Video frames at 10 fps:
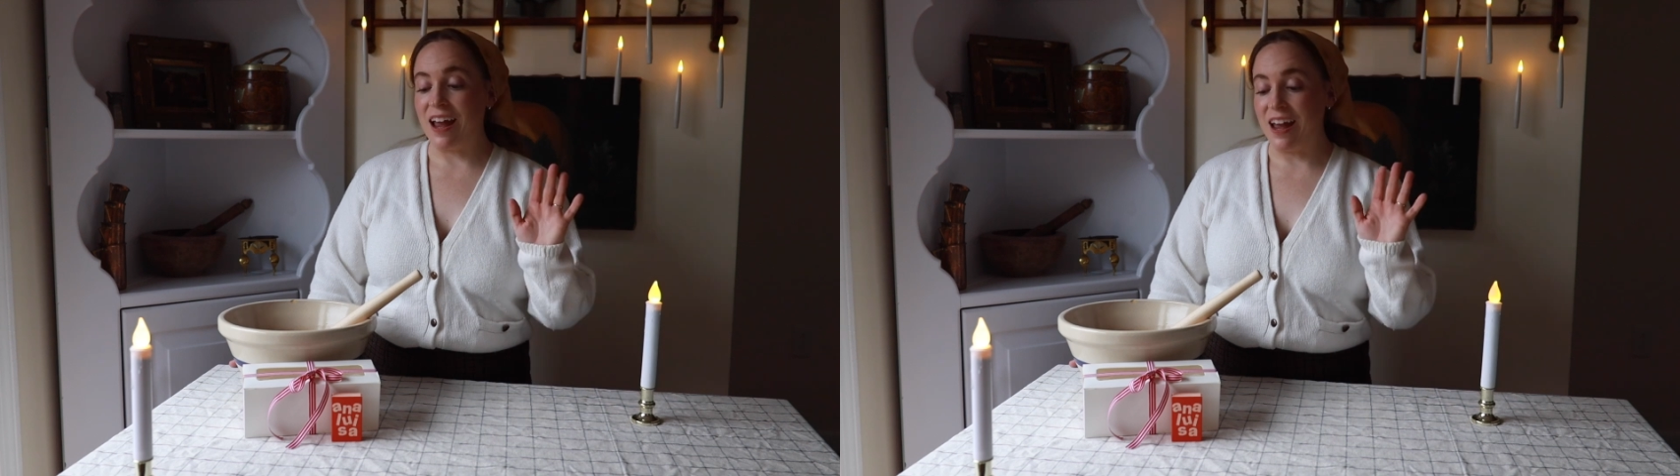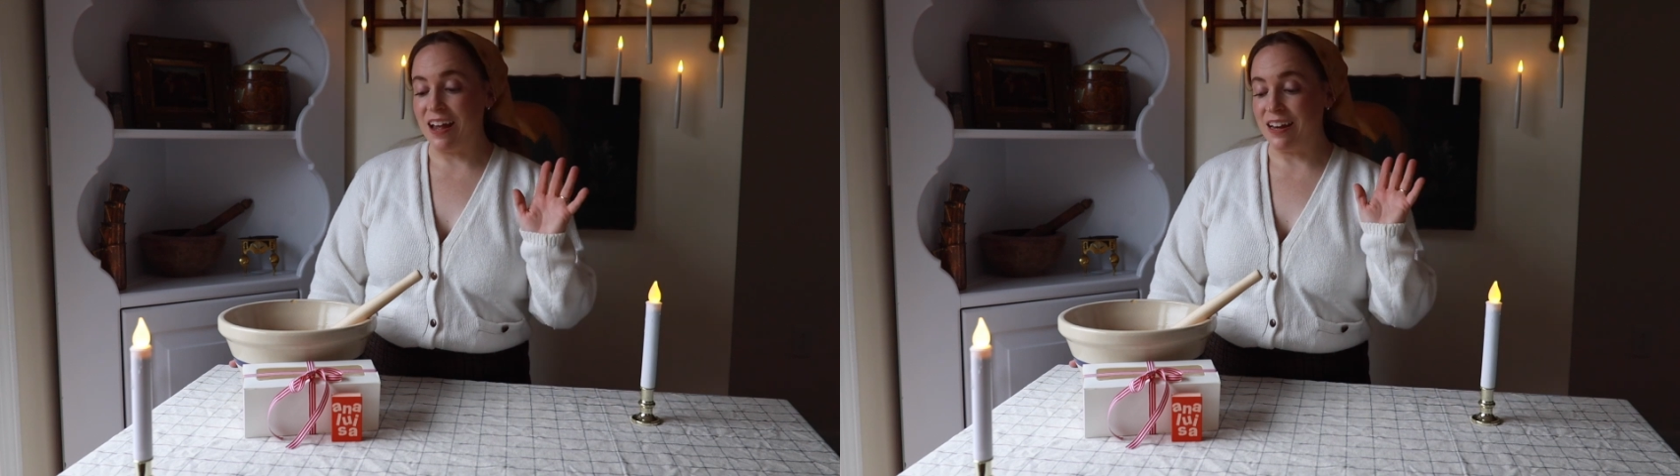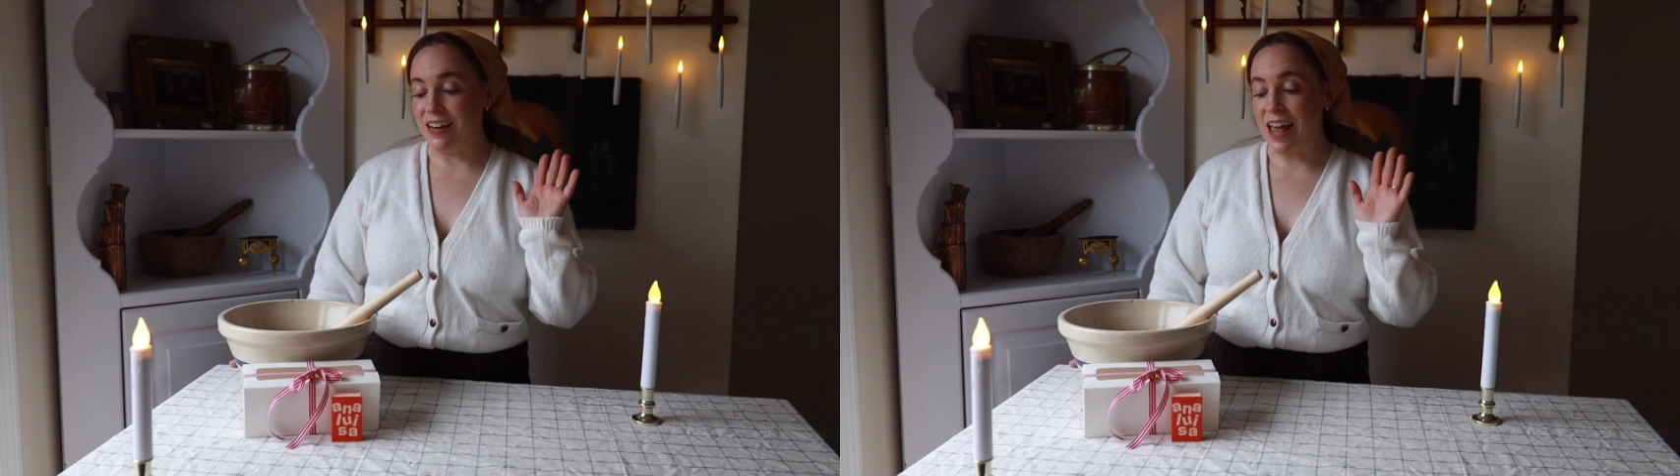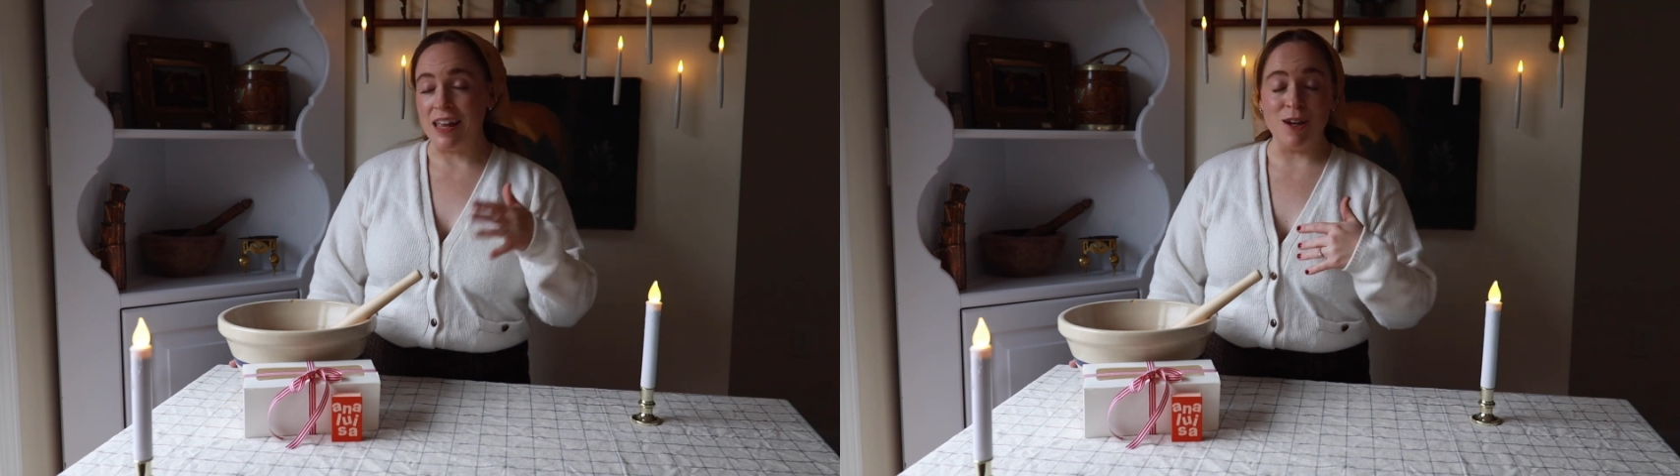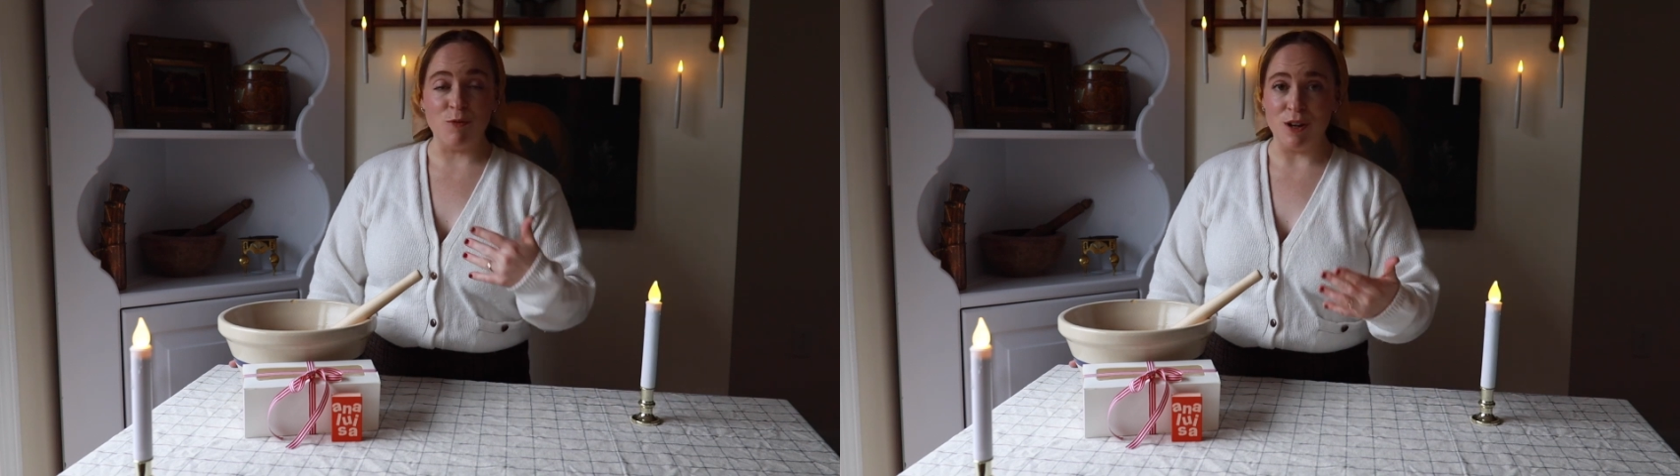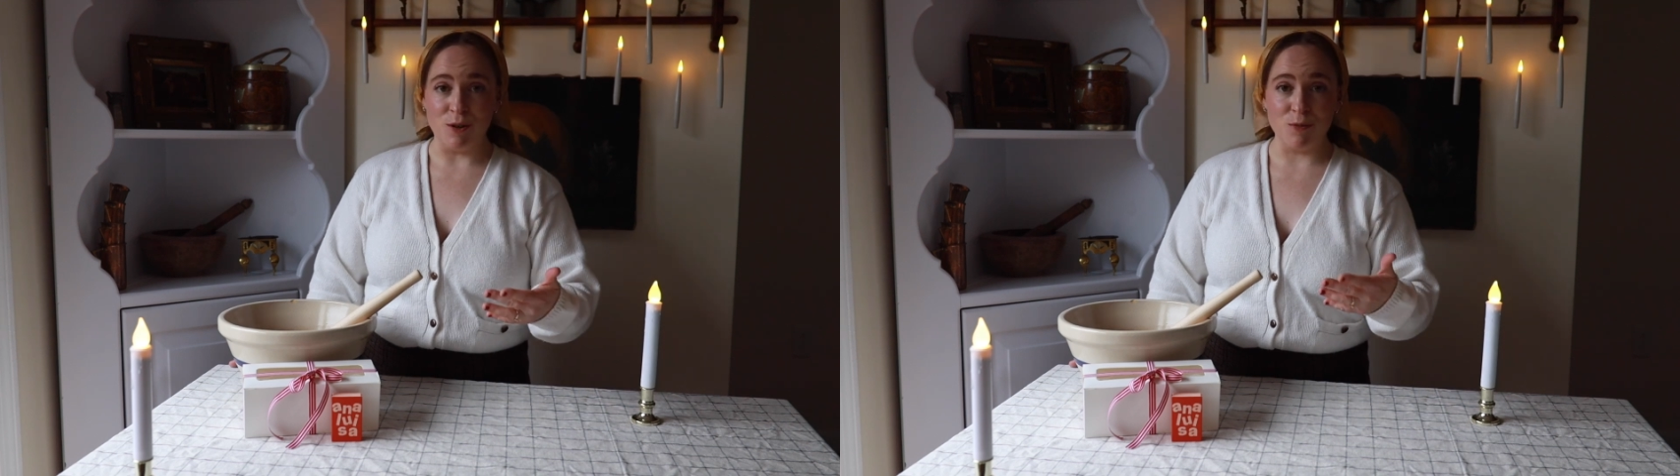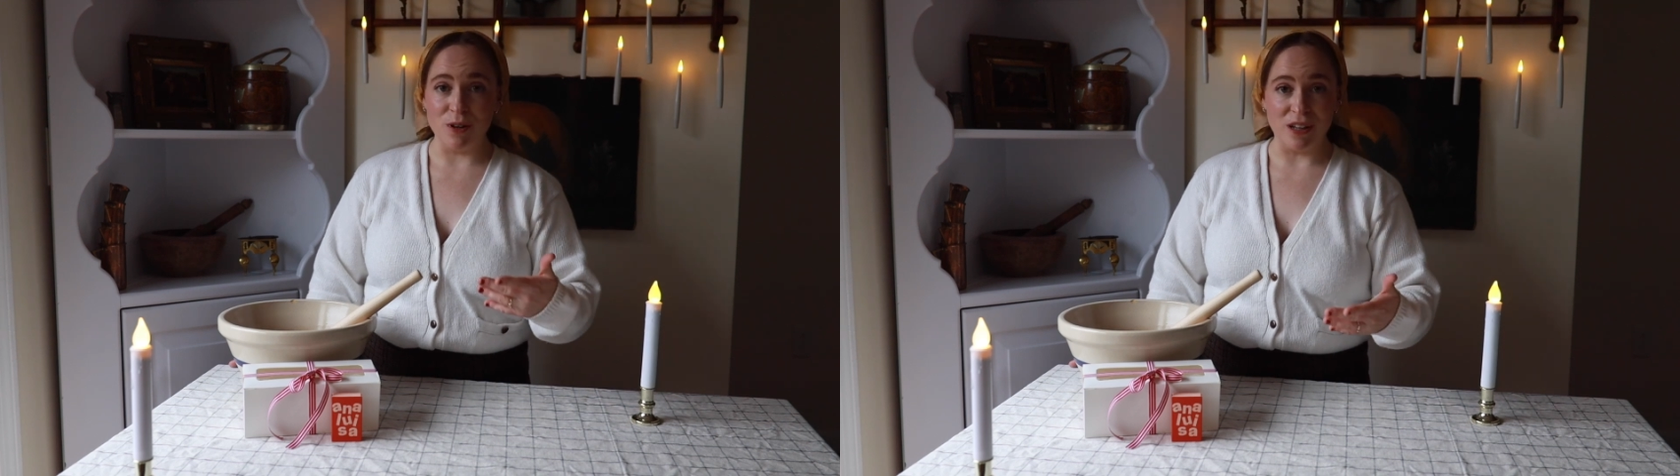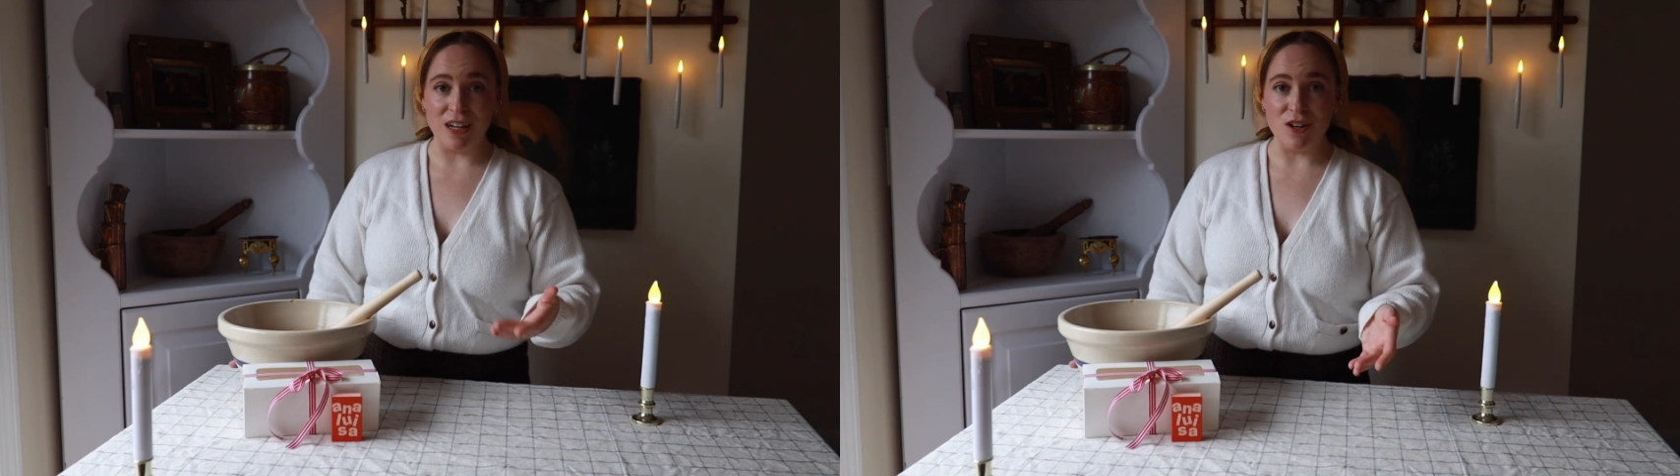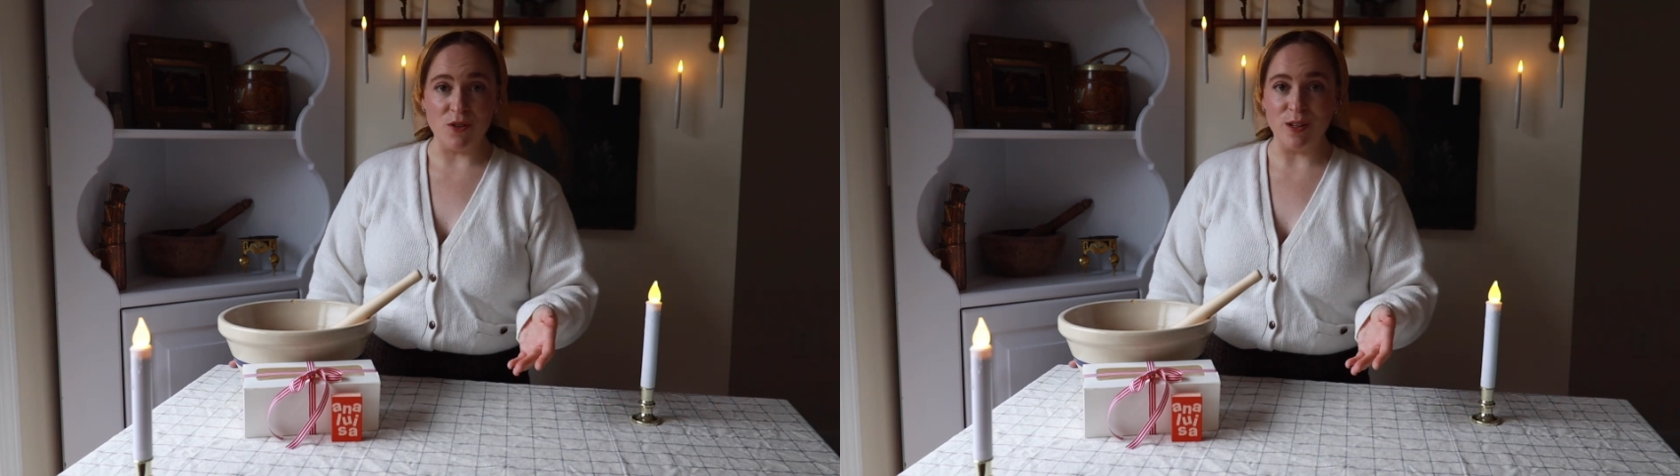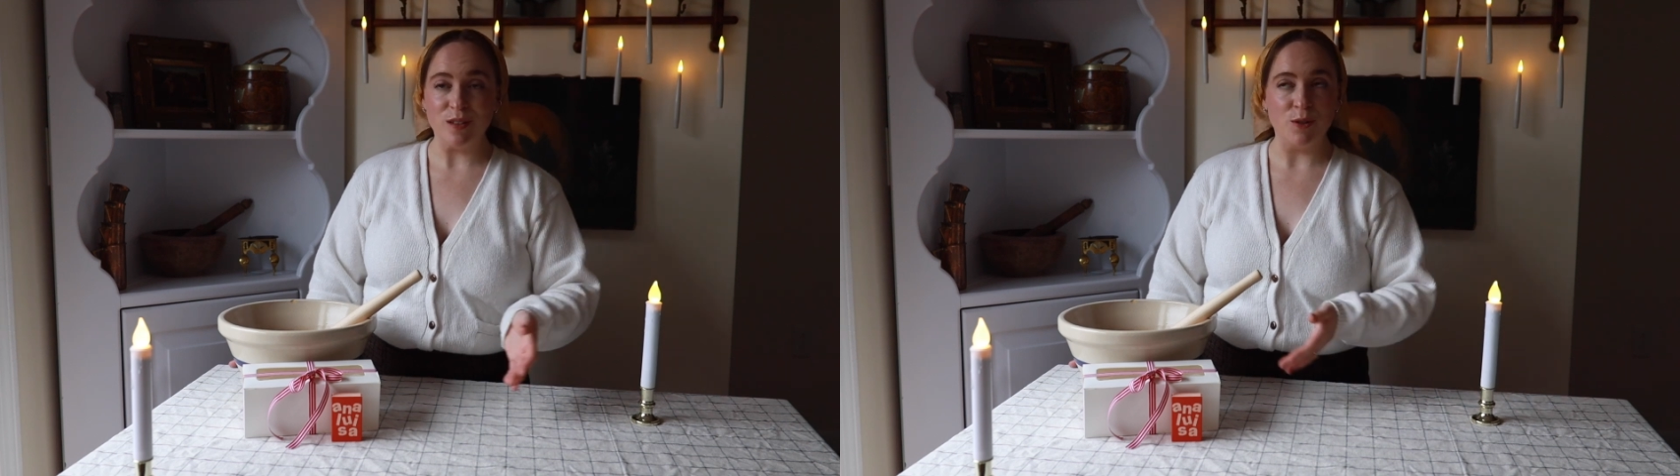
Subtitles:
and anyone really can do this.